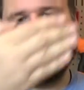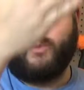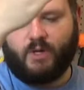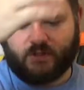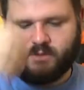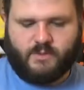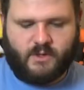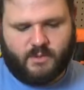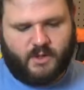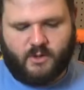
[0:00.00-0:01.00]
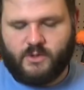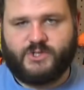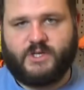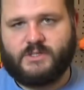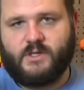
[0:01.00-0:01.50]
will raise the BB, and you
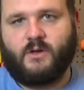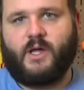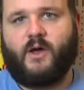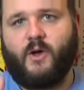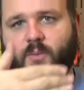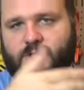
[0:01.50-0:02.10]
adjust it on how